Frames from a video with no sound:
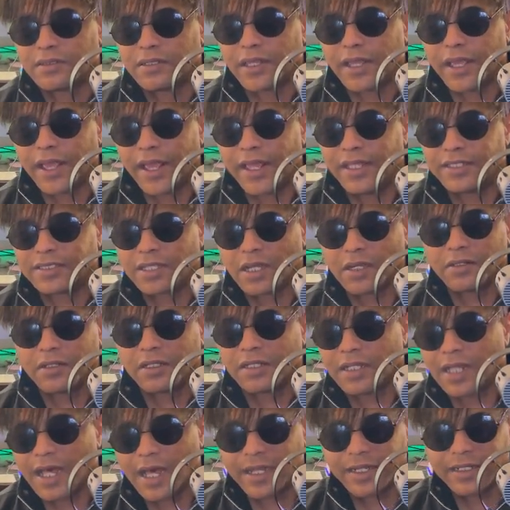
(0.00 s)
it's on a
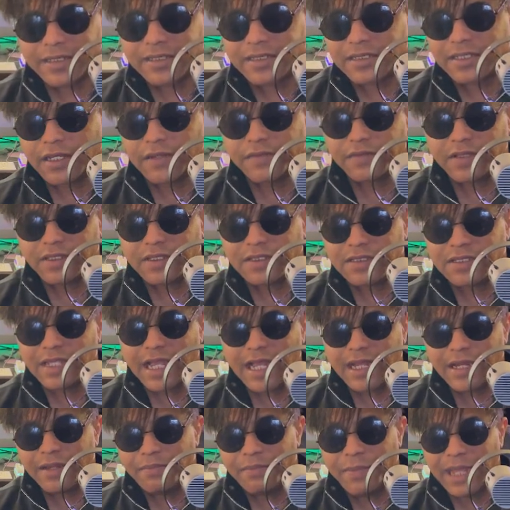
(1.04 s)
lot of stuff that's
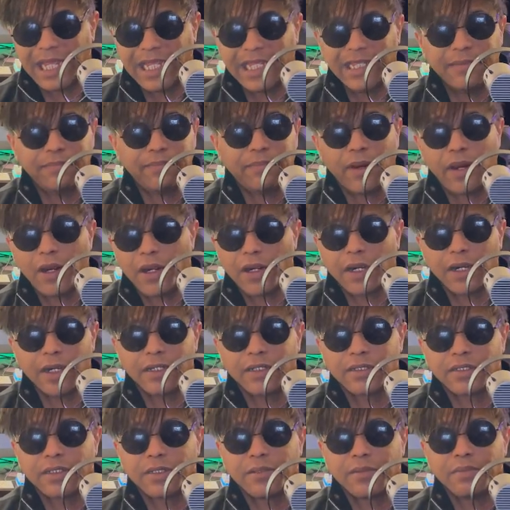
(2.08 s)
not a main part,
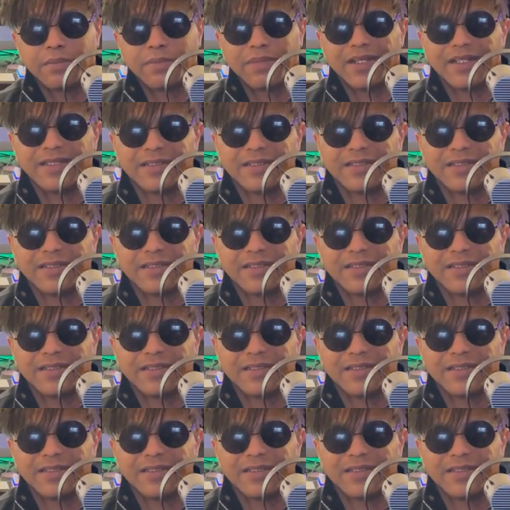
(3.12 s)
but it's